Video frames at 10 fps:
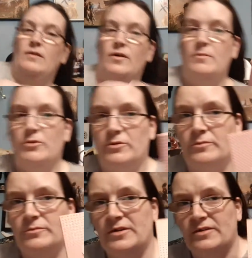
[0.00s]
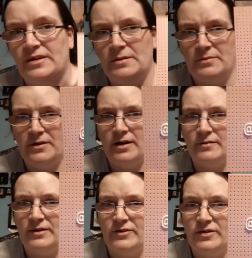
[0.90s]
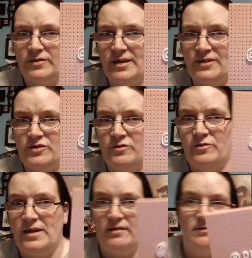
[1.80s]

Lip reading: I bought recently, but I realise it doesn't actually fit.